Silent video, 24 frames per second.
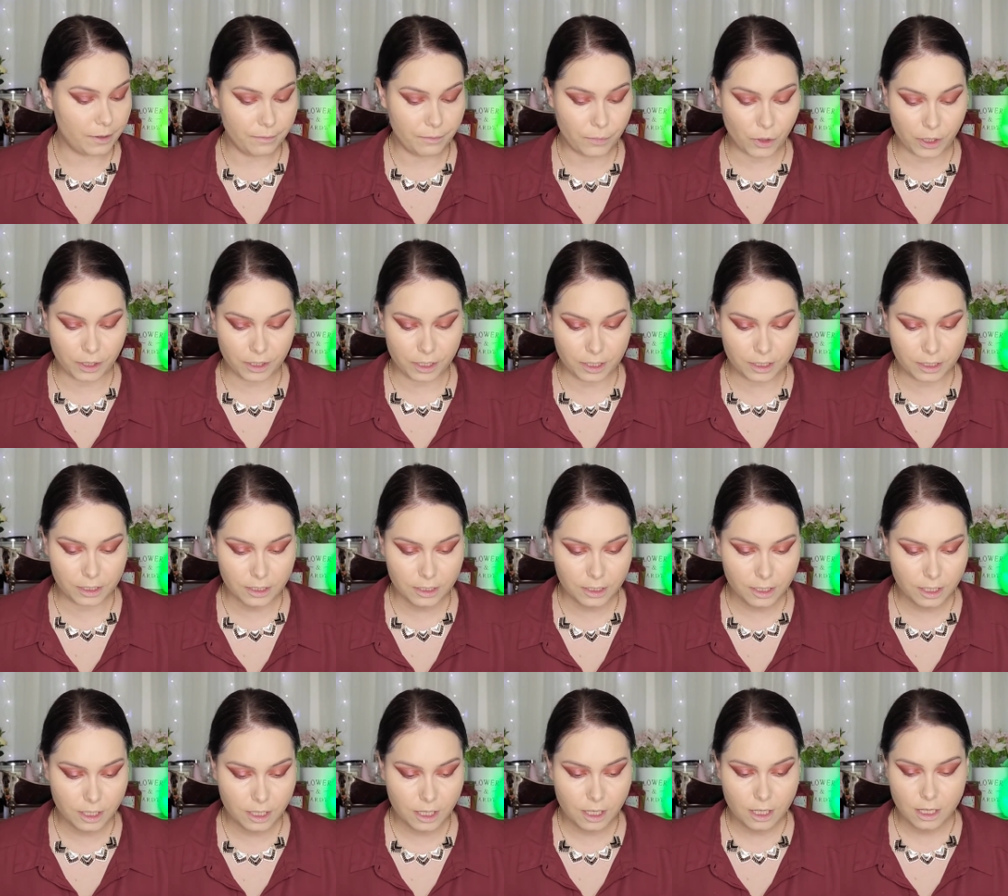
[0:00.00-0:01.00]
products
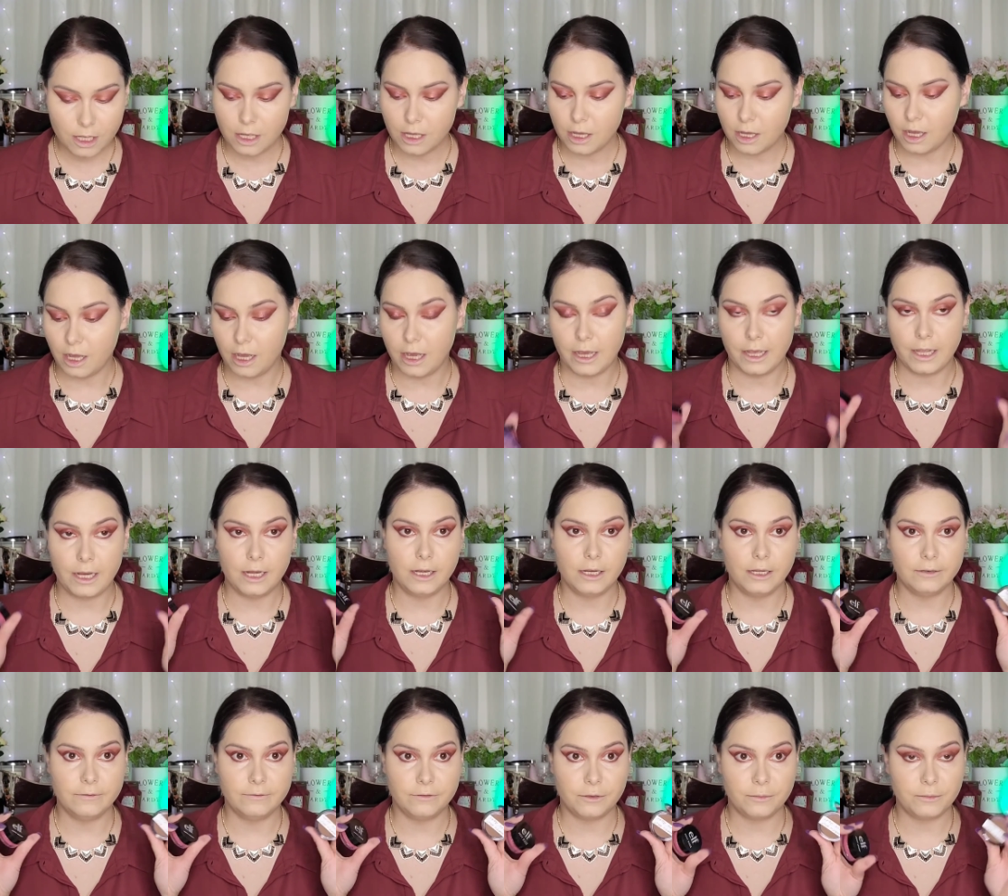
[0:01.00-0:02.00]
I
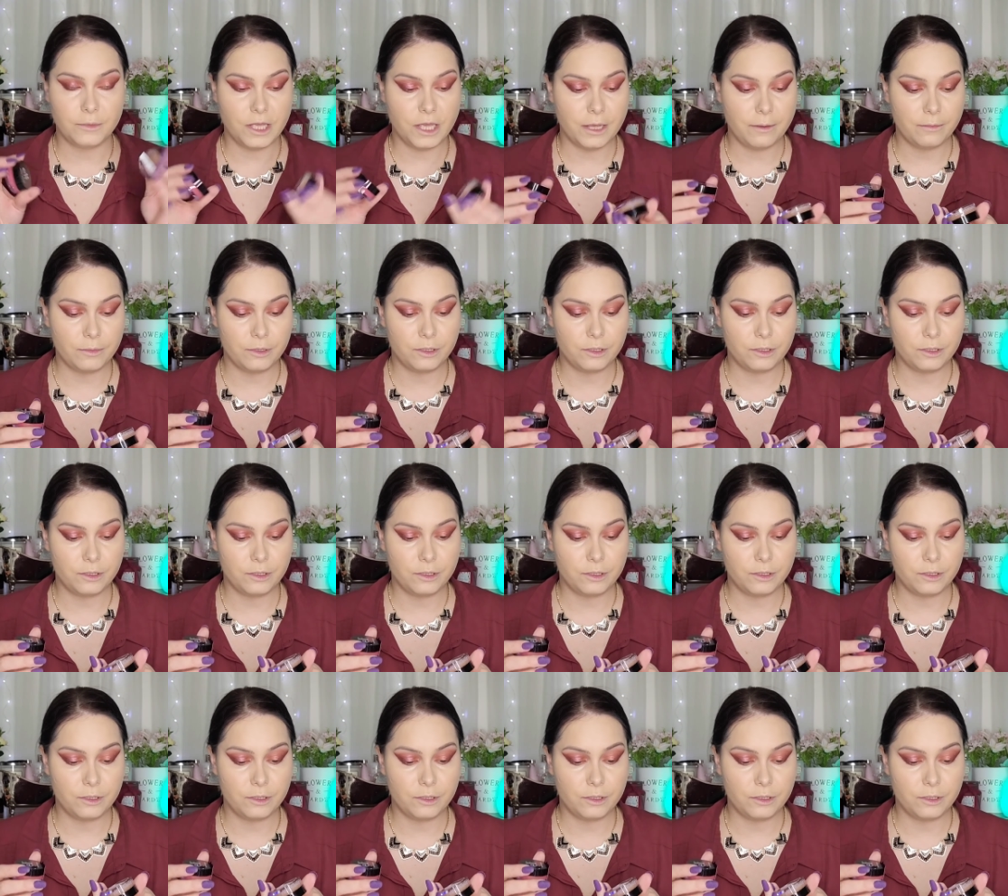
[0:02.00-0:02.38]
love from them.